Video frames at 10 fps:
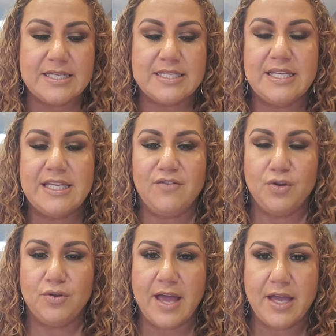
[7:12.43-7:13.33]
to give
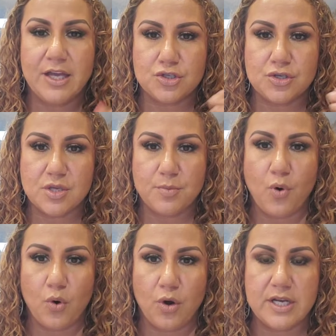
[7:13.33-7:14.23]
you that extra
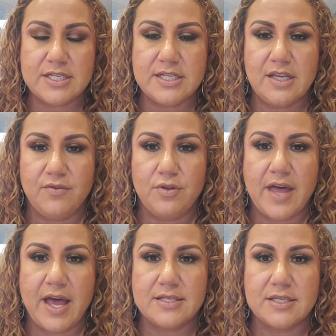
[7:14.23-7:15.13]
support and to give you
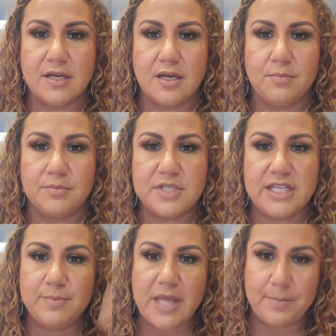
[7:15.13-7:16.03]
that, to
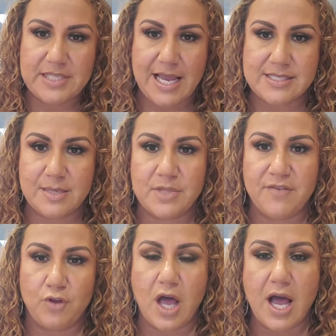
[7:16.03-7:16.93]
keep that potassium
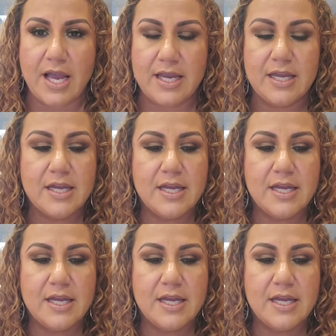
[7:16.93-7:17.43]
level high.